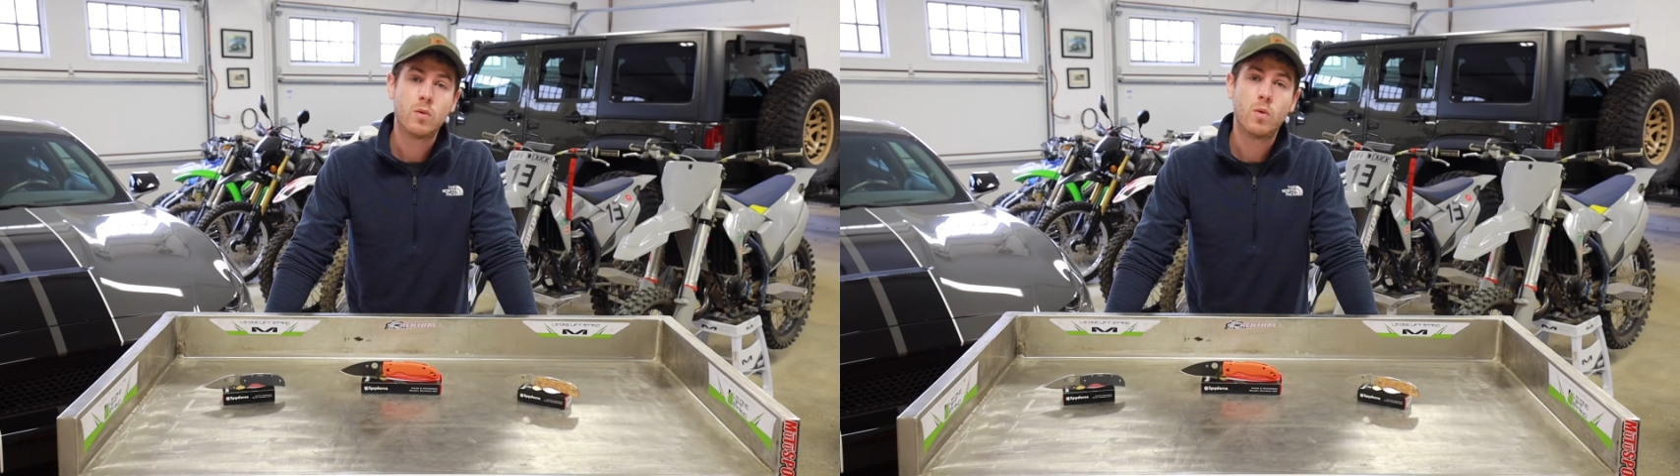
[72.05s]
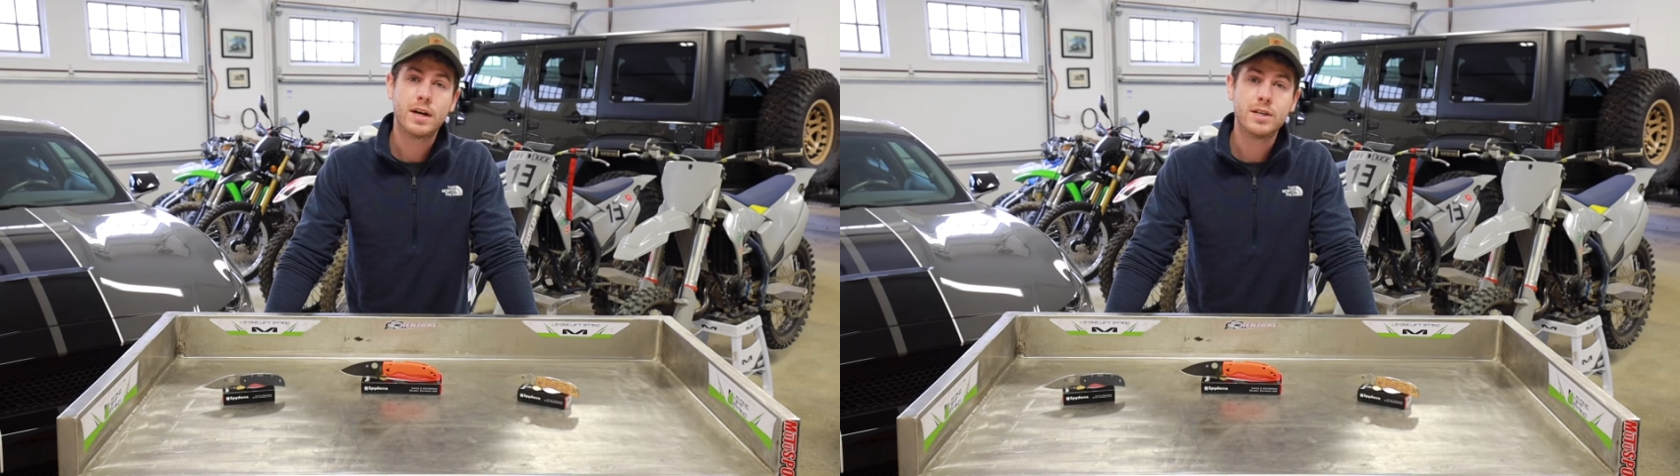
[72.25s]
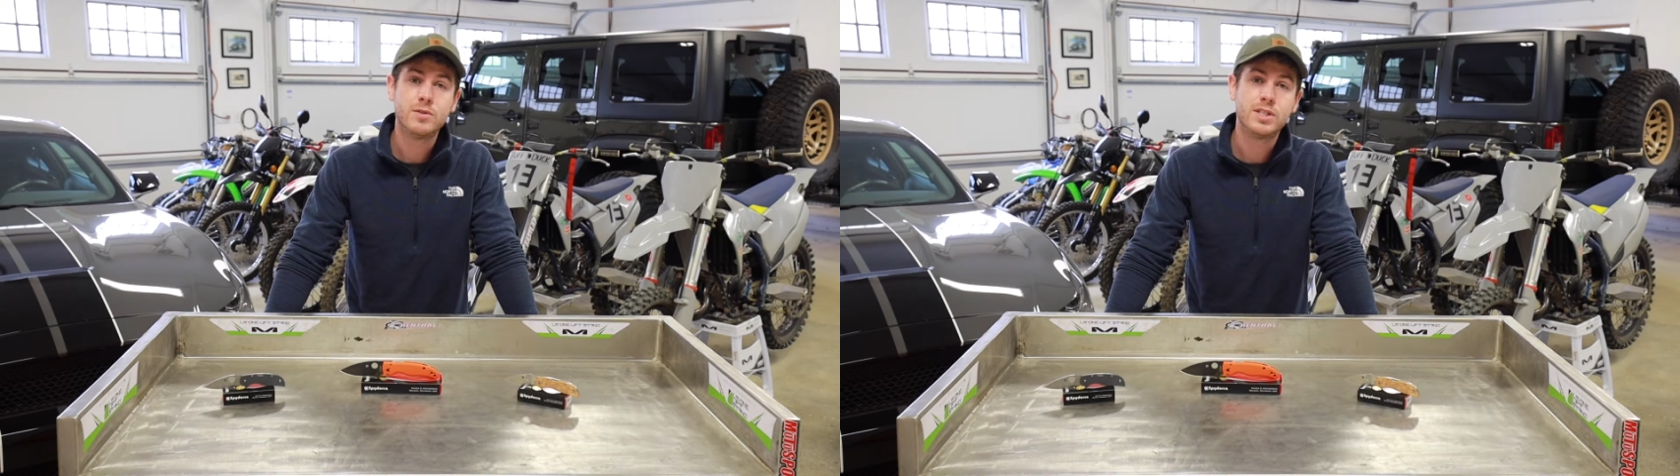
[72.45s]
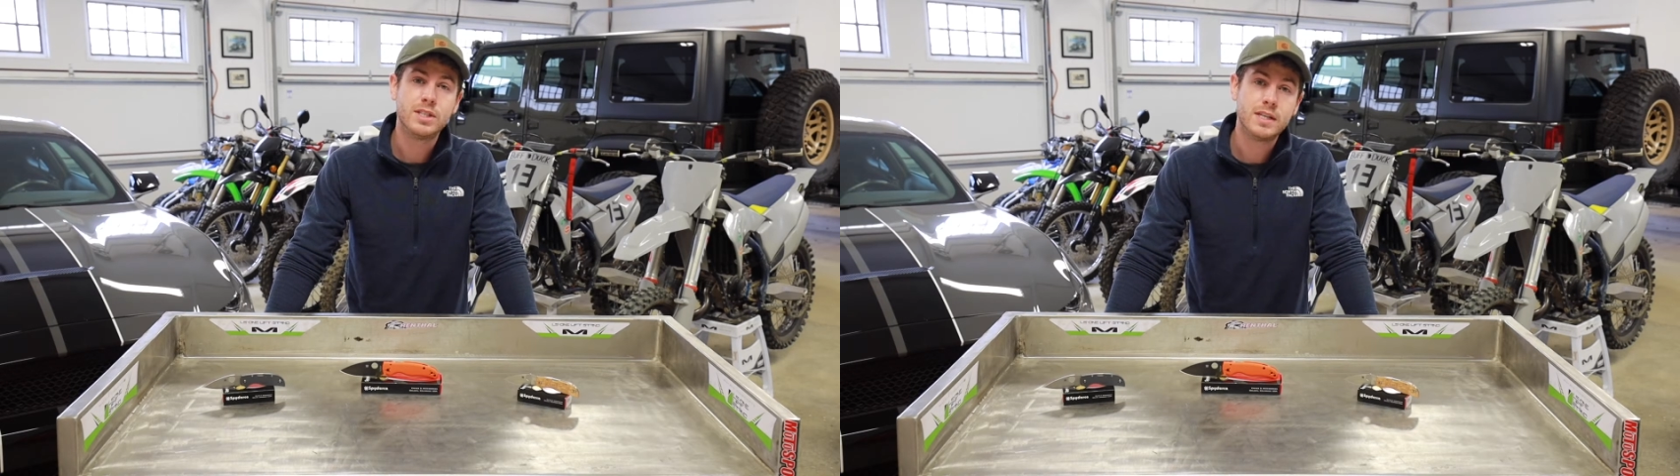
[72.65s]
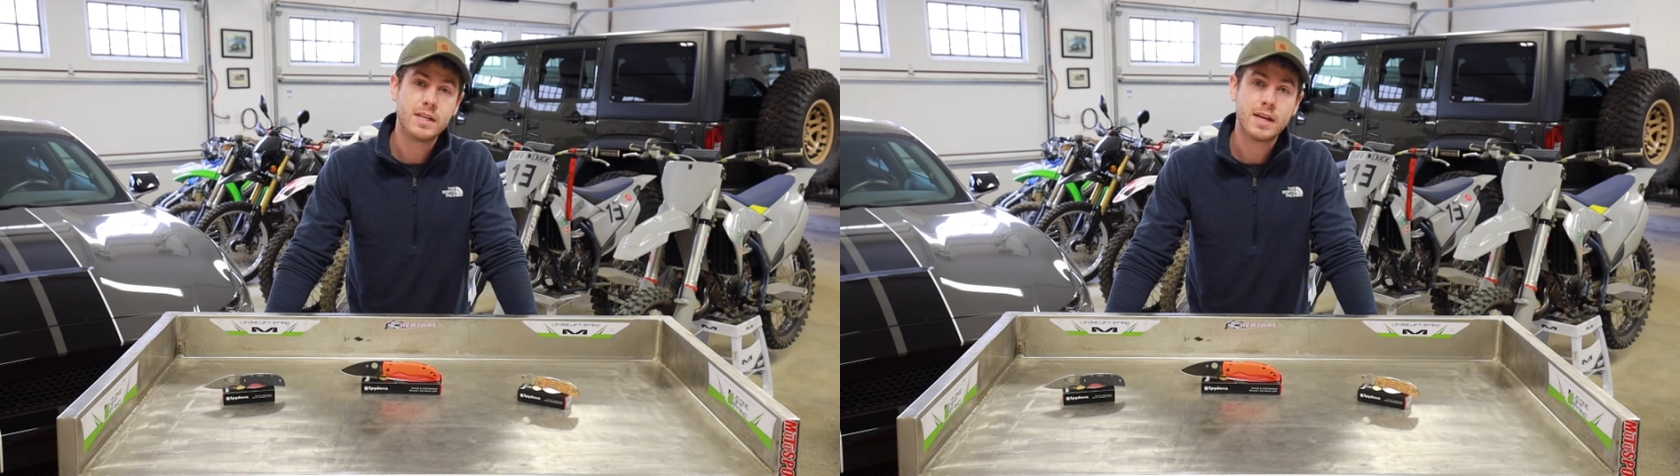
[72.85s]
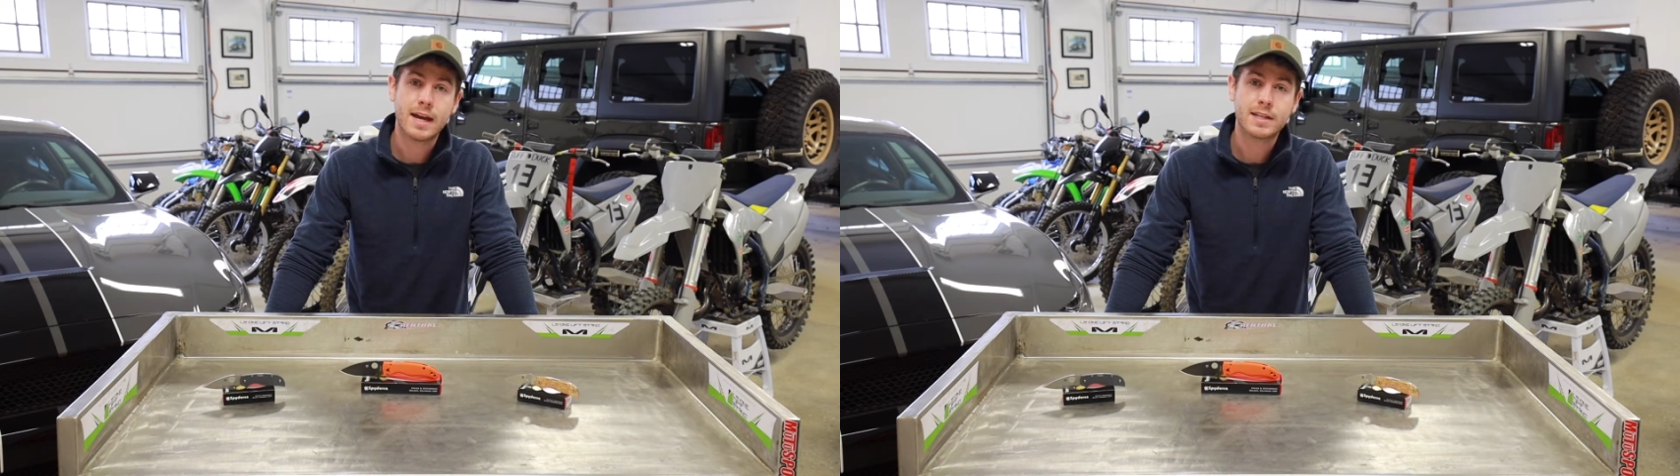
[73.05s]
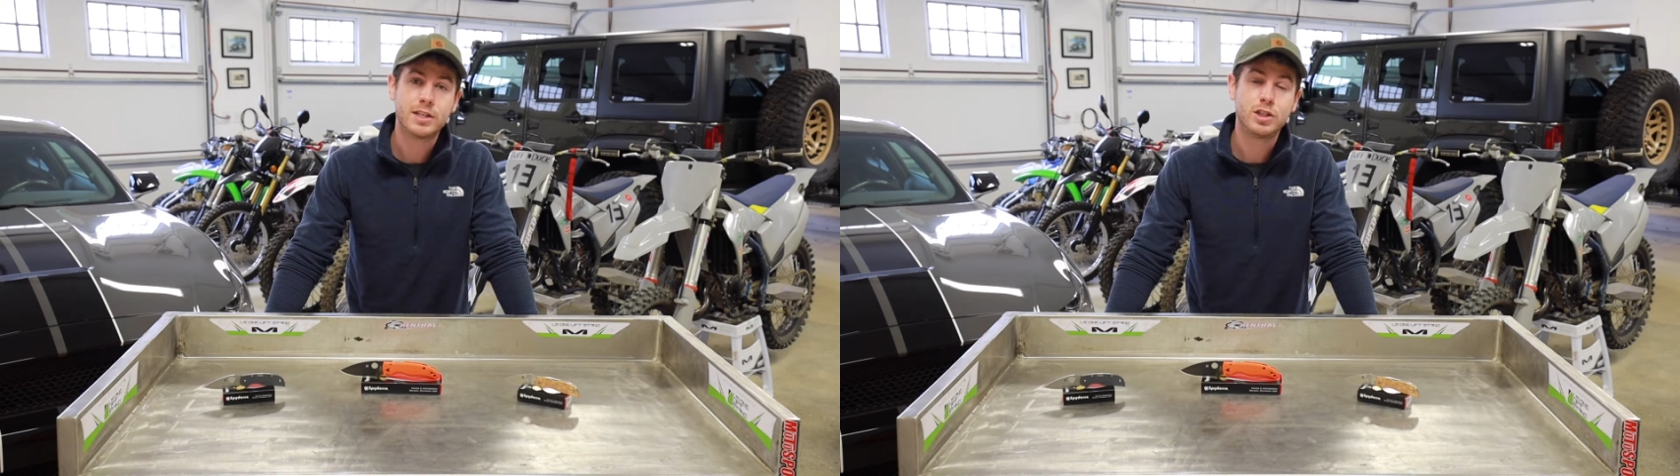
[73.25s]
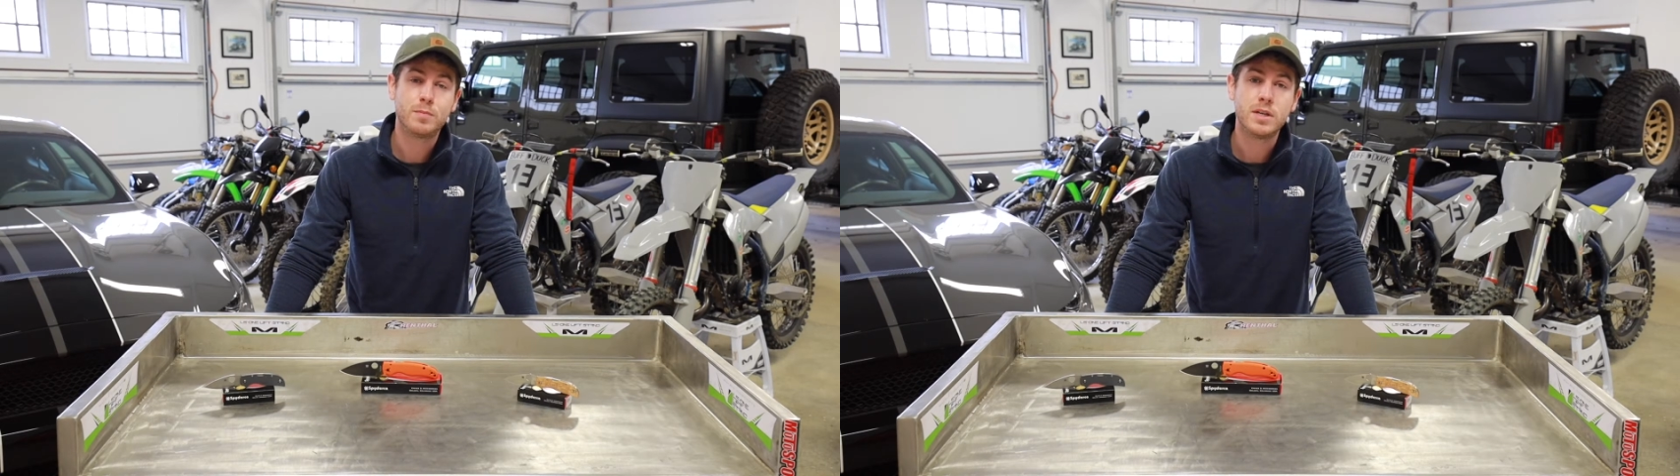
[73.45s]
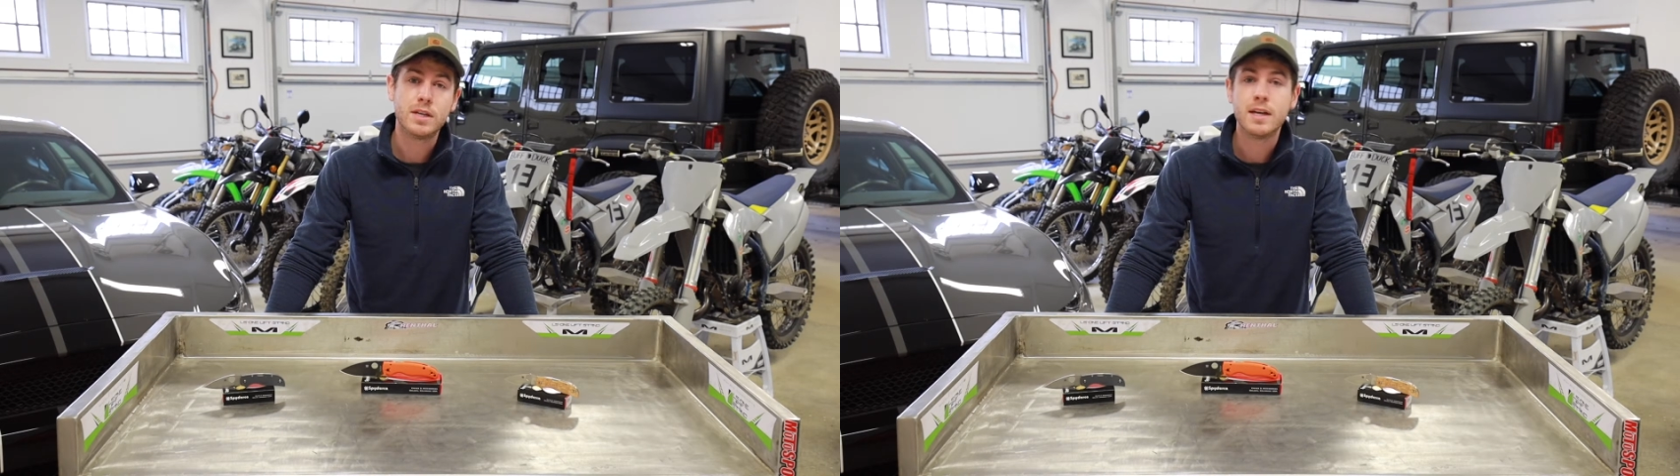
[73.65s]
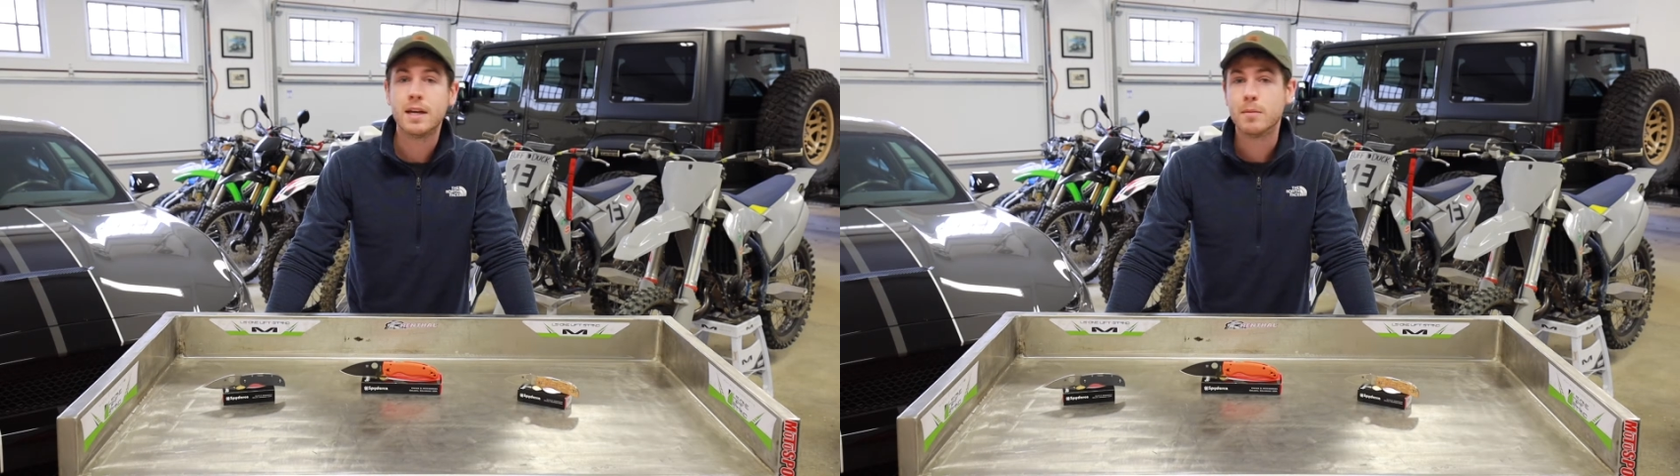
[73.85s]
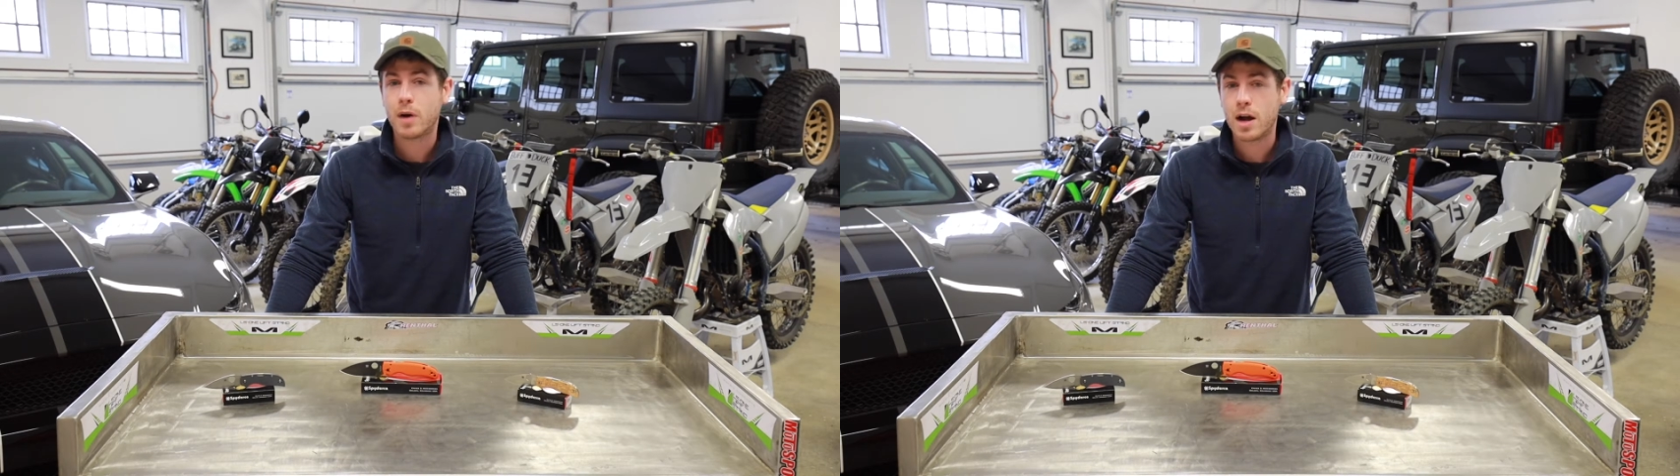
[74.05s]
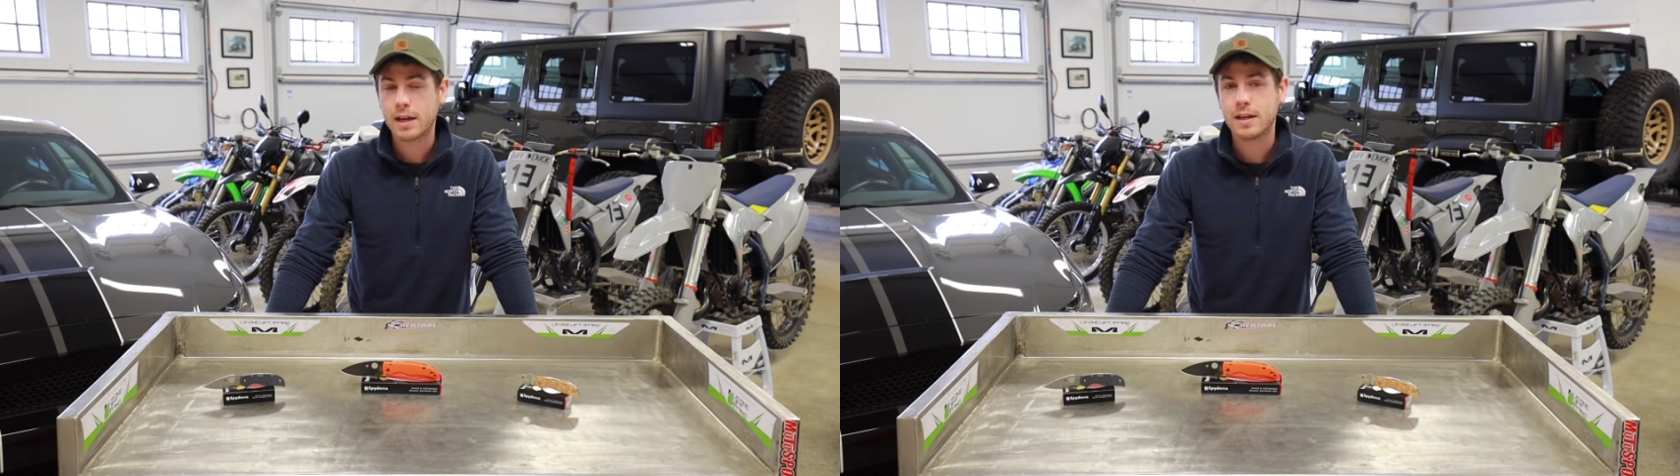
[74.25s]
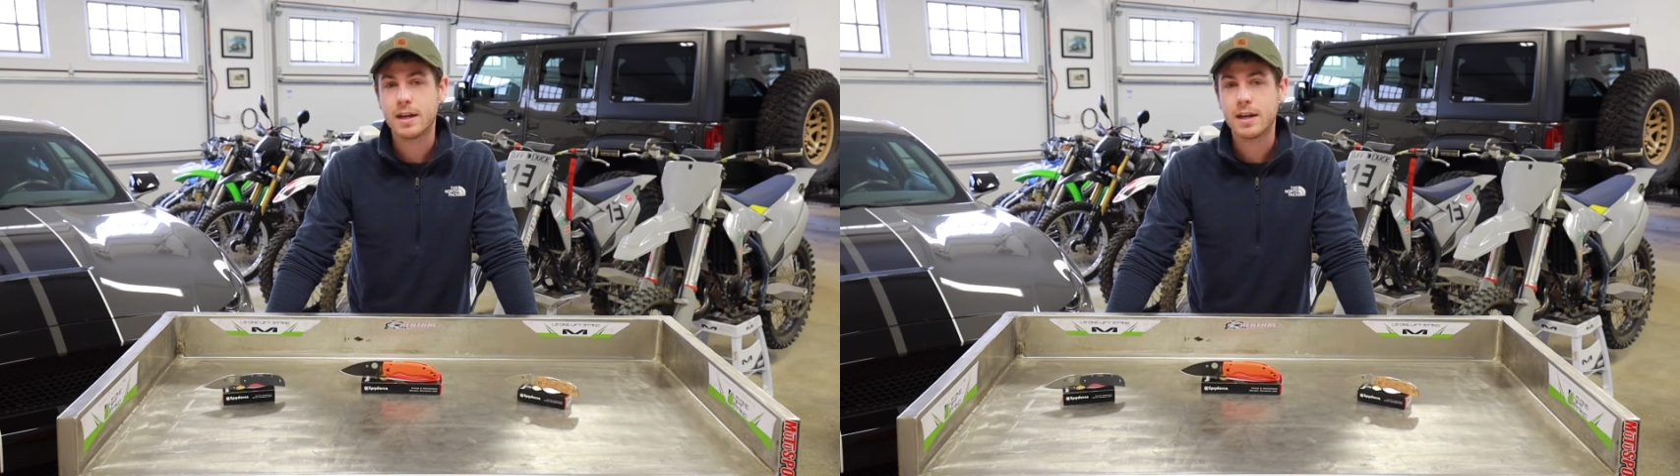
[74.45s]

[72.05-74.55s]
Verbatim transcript: why you see XHP in pocket